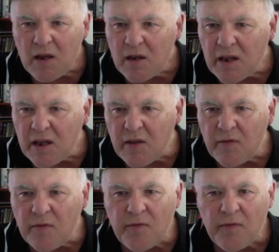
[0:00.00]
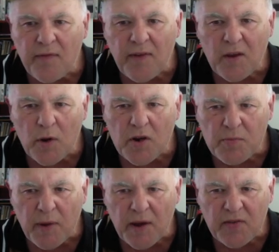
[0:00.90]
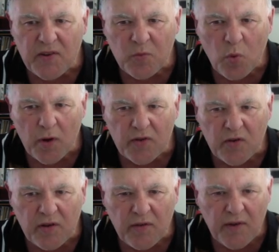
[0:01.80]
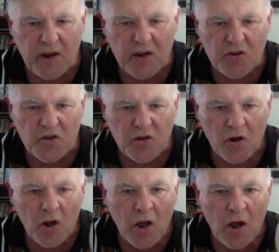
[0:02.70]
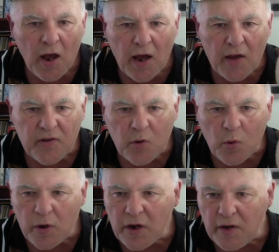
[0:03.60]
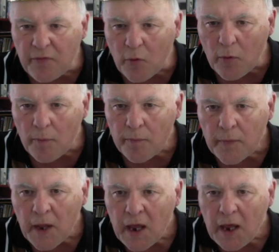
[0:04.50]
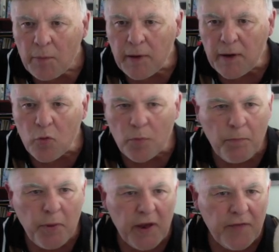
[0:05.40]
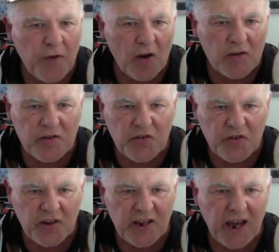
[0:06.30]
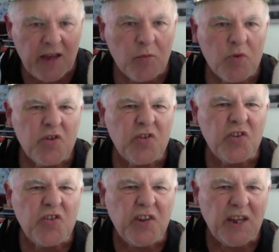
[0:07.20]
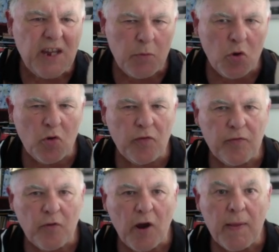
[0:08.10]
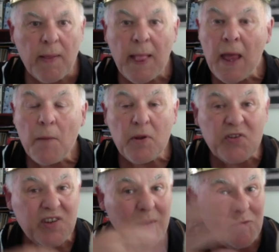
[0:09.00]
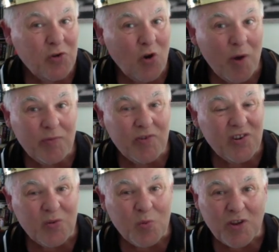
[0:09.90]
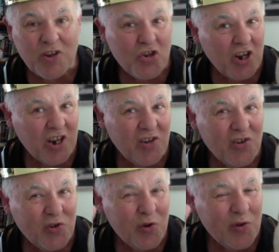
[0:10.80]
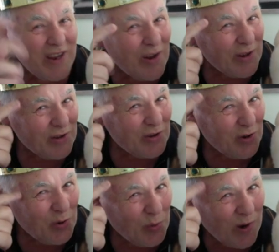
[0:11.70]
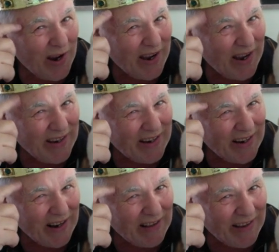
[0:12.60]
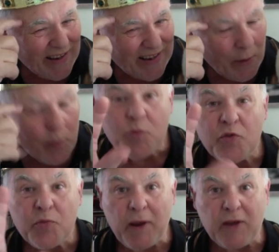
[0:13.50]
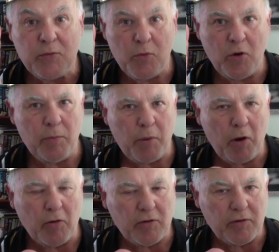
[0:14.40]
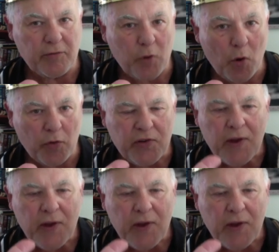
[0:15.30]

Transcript: Yeah, evaluation bar says white's got the advantage. So queen e4. He played rook b file to c8, which is a silly move, right? But sometimes this is what the chickens do. They're not too, with respect to my opponent, of course.